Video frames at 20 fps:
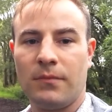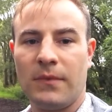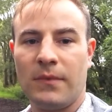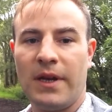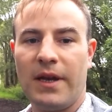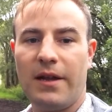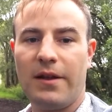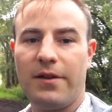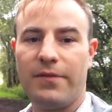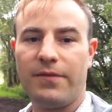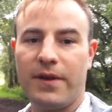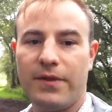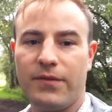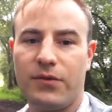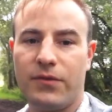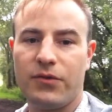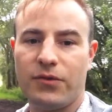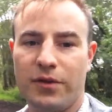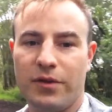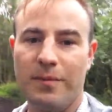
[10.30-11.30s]
Hello, thank you for
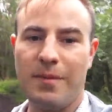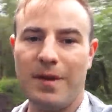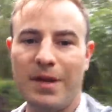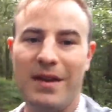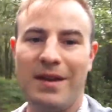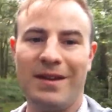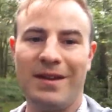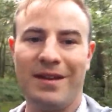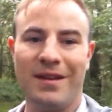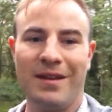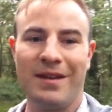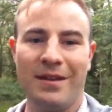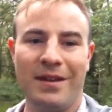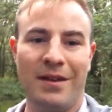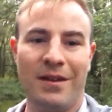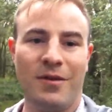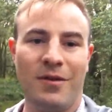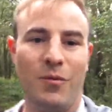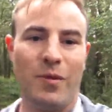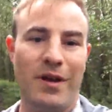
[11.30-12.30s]
joining me.
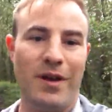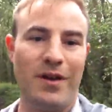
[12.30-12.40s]
We are